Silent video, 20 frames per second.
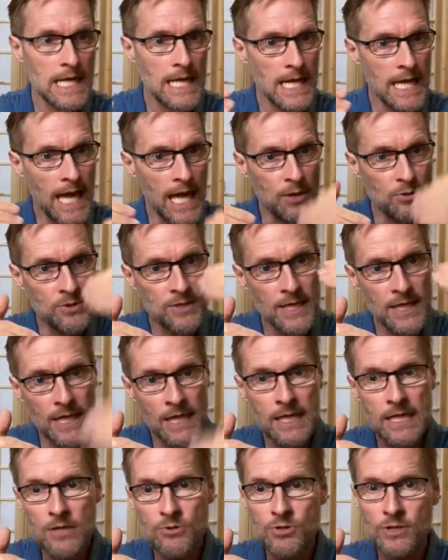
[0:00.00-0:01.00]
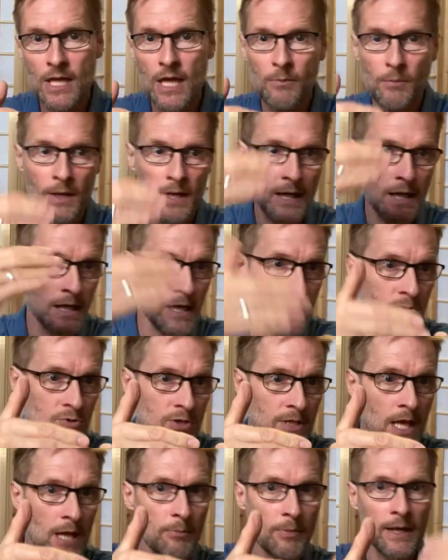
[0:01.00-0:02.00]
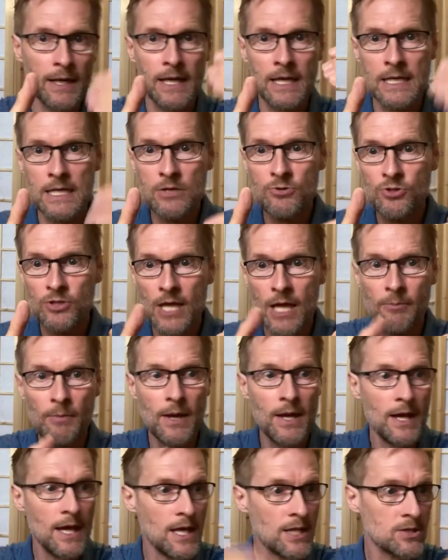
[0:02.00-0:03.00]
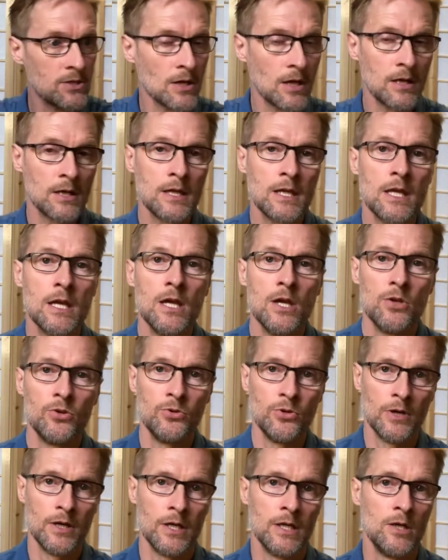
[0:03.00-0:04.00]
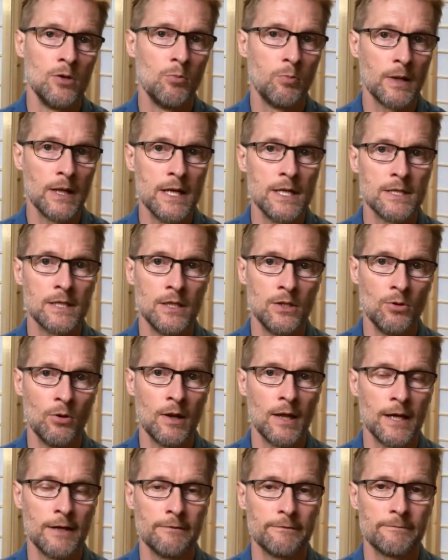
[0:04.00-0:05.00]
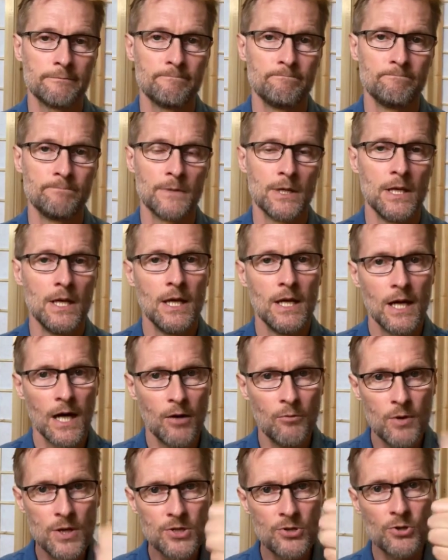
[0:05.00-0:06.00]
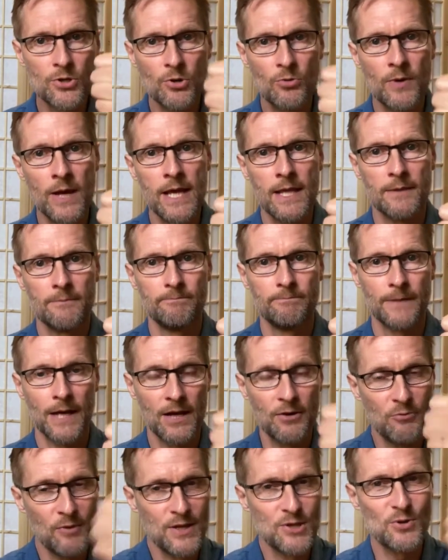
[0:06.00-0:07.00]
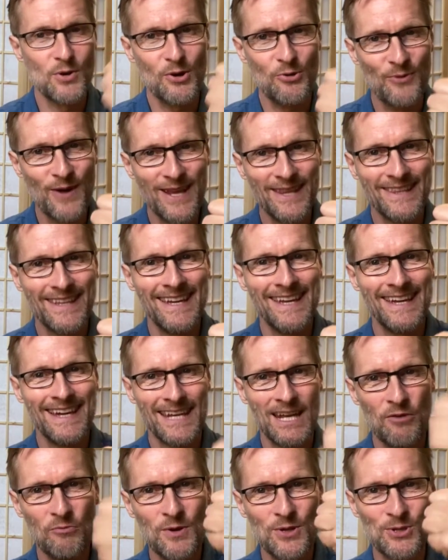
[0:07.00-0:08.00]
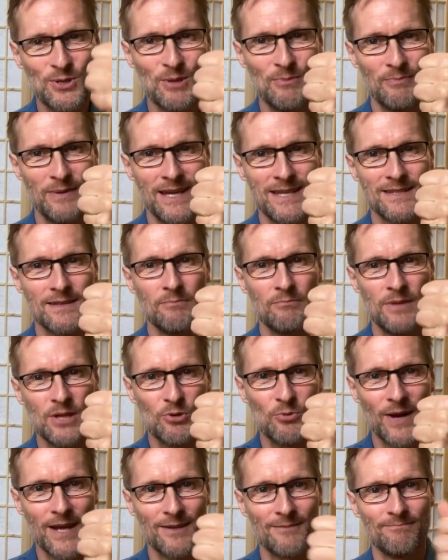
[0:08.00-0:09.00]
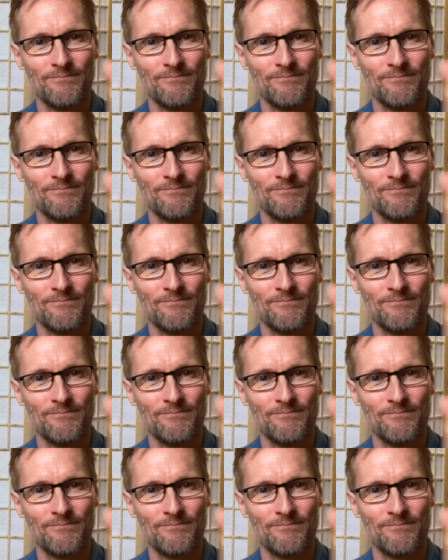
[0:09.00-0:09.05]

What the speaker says: and you take a new step, and a new step, and a new step, and suddenly you're in a new place in your life. I wish you a great day, and I wish you the best. Be great.